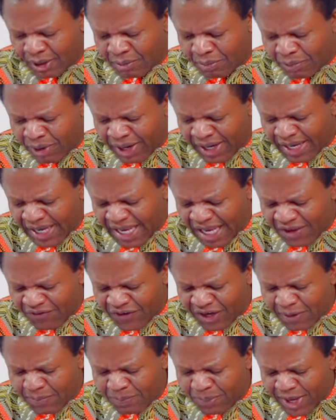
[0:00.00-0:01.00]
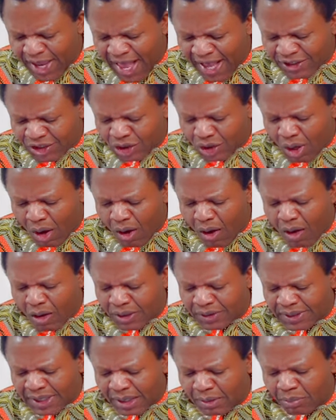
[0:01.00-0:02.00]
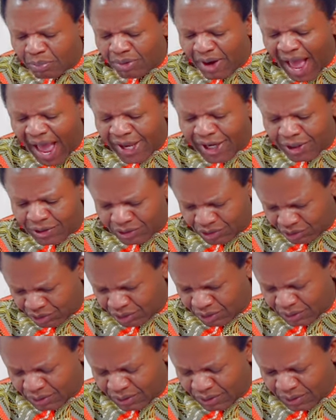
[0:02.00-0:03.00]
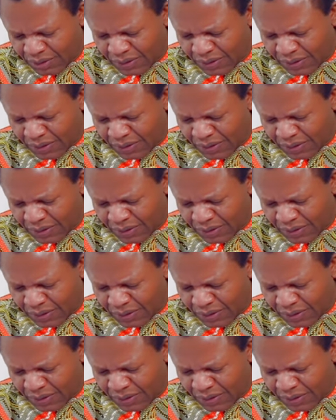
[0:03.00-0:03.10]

But if it bears thorns and briars,